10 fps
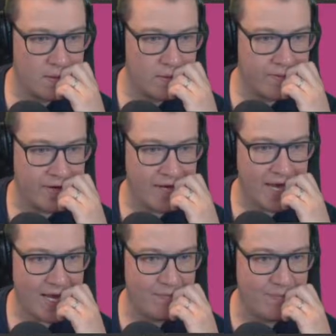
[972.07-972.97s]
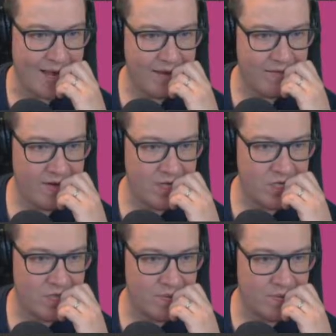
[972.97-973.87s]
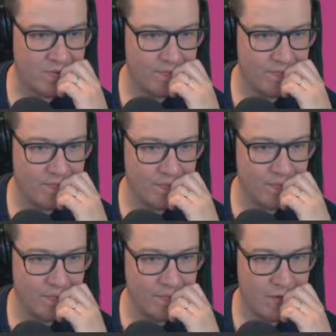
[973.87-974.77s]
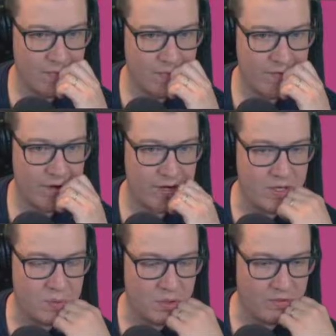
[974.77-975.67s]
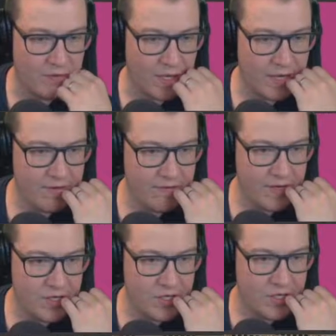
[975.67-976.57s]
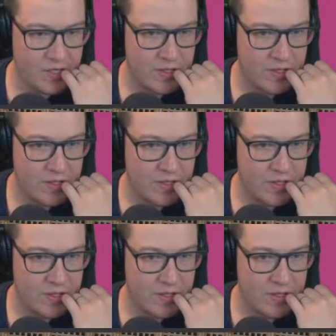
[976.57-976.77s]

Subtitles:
We haven't got any bannerfish. We haven't got any dwarf lionfish.